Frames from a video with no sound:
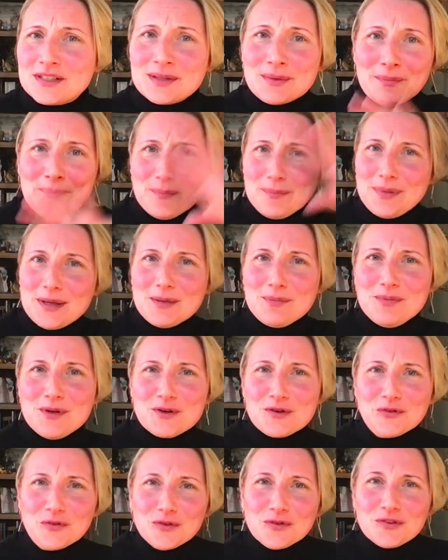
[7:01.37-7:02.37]
some big,
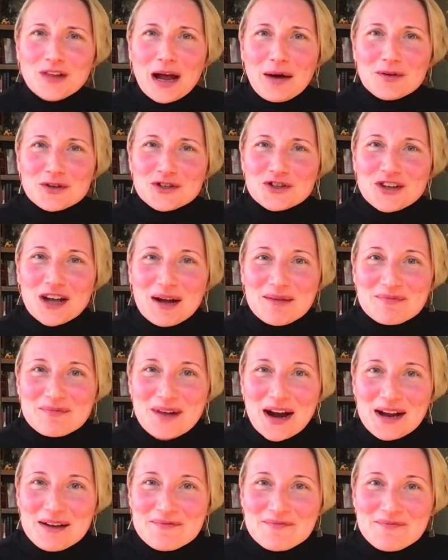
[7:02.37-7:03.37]
beautiful flower shop,
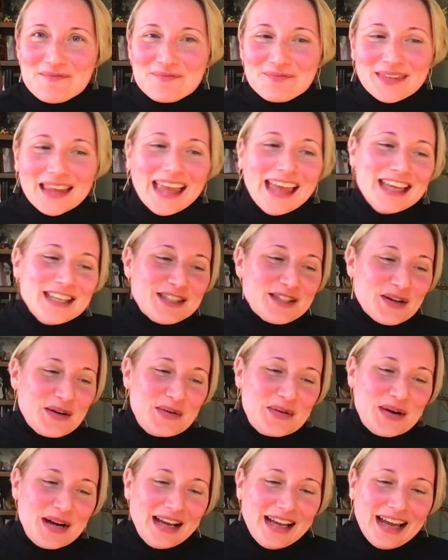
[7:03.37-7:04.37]
right?
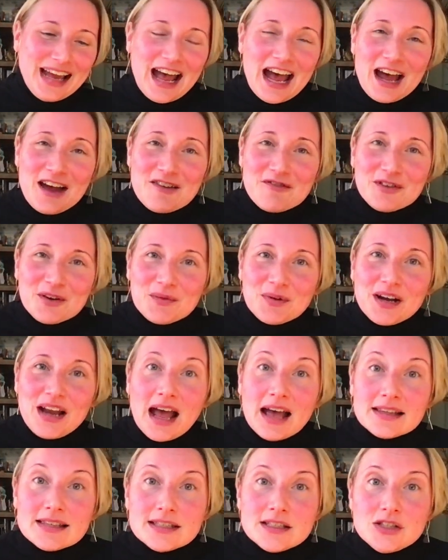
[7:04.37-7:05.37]
So everyone
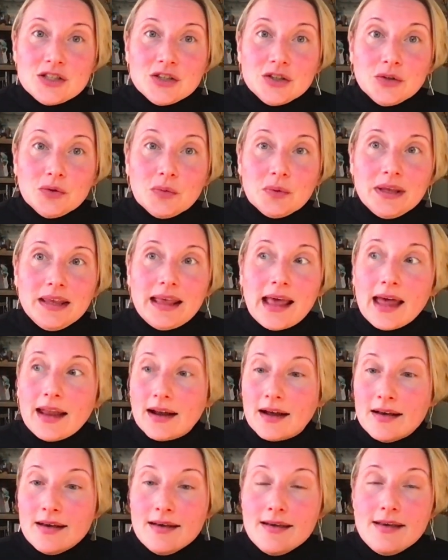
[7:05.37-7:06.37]
has to get
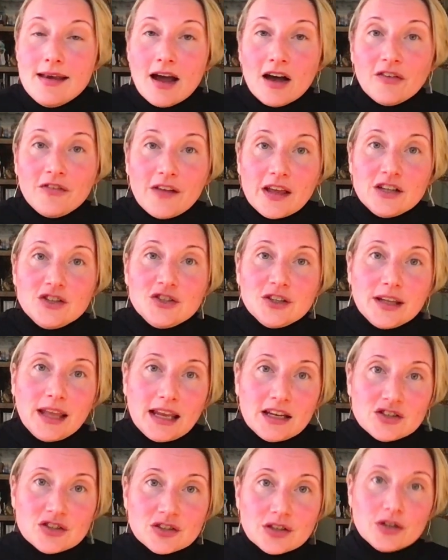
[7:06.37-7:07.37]
enough
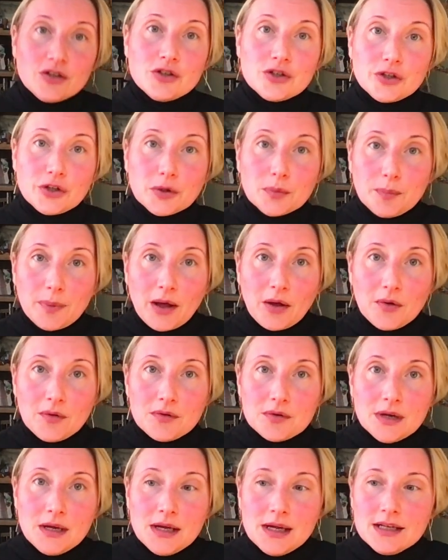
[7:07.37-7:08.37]
education under your
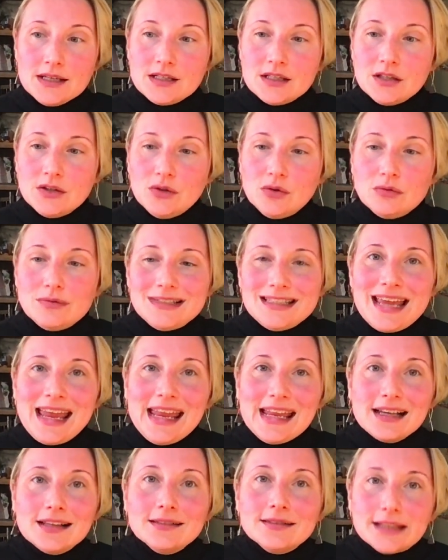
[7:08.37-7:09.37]
belt to
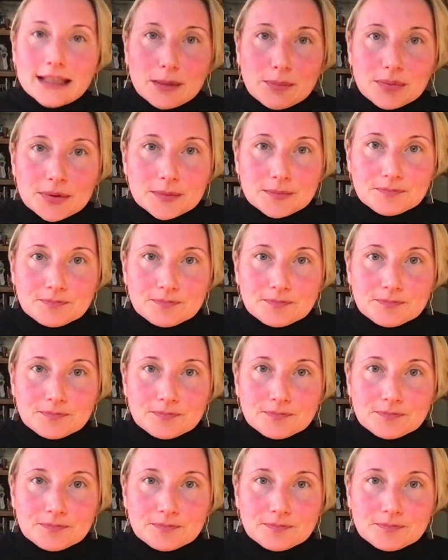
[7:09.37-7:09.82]
take a leap.